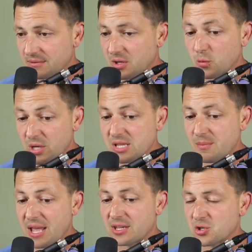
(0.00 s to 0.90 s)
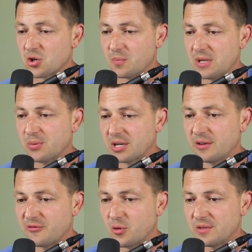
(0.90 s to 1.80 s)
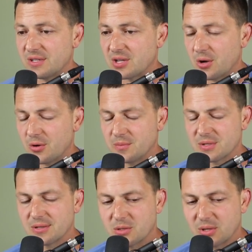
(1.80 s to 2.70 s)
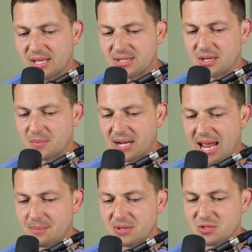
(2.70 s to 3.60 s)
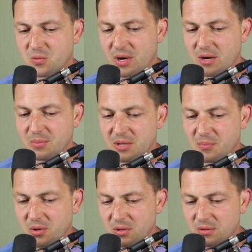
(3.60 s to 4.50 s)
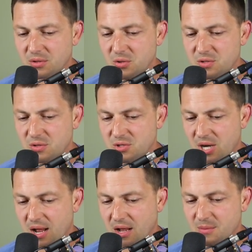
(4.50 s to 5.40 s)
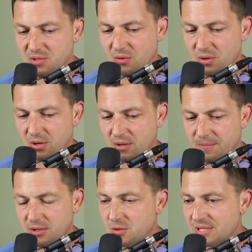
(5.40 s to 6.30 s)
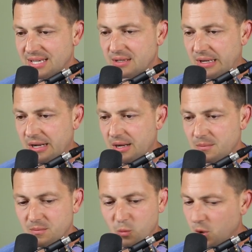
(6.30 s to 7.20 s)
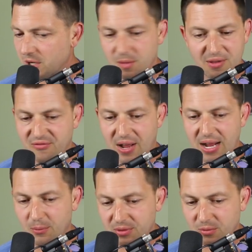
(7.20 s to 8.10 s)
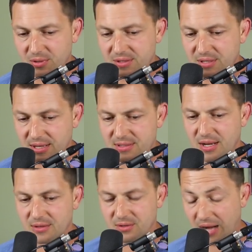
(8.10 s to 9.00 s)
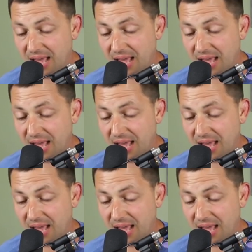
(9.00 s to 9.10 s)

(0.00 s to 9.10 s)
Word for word: They're really making sure people can afford these homes. So unless something happens where people lose their jobs or lose income, we're going to be fine with the real estate sector.